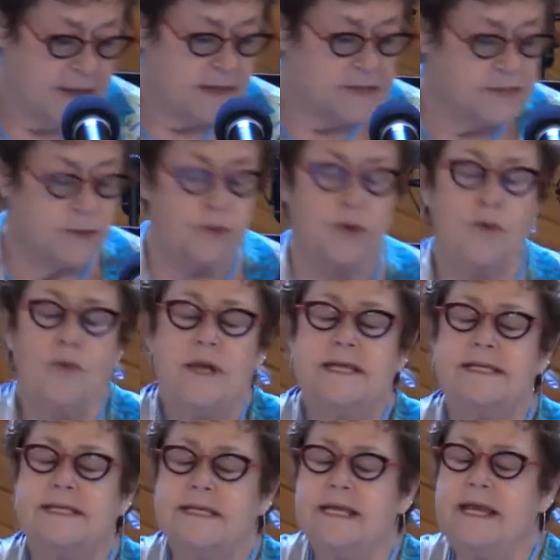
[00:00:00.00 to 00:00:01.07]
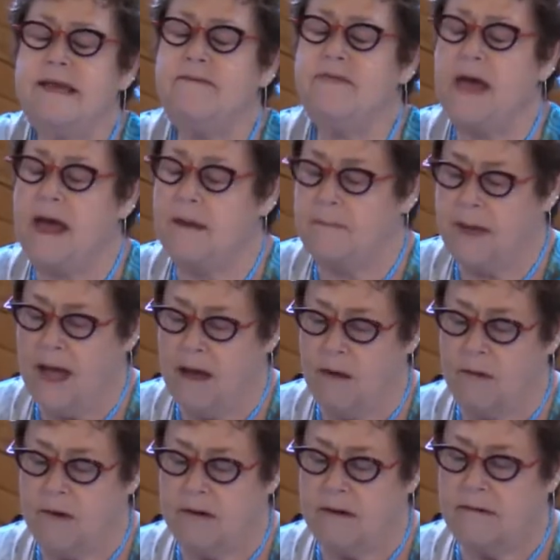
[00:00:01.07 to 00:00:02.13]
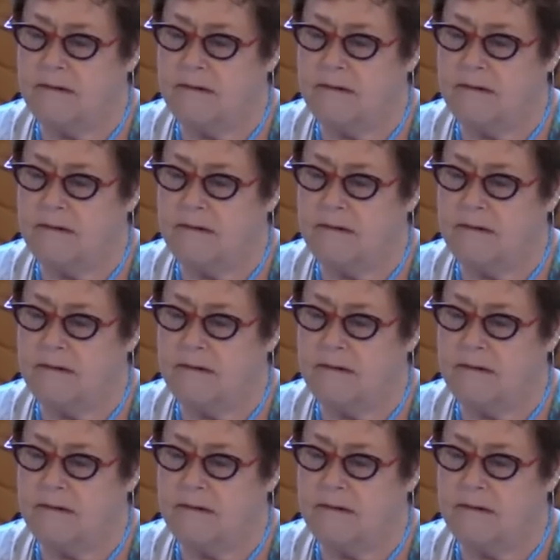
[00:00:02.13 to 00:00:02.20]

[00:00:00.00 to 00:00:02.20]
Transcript: So we'll receive that power